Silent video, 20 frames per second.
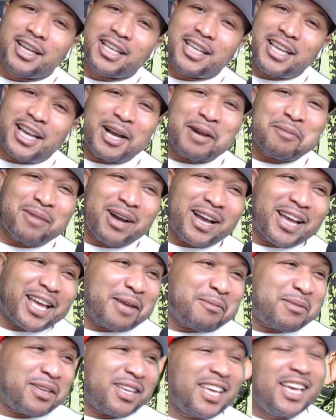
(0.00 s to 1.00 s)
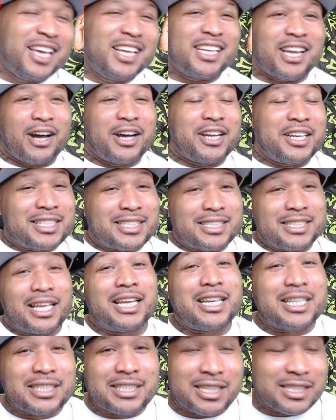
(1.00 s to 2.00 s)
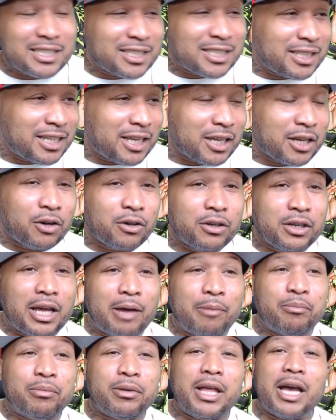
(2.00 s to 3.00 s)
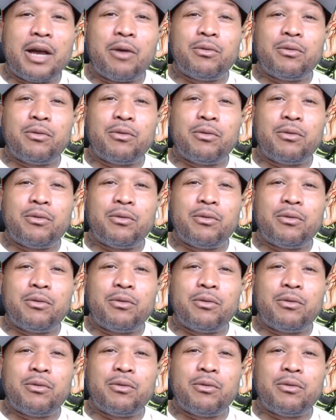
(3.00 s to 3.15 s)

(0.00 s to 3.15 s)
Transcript: Yung Miami. Now, in this latest incident, Kodak Black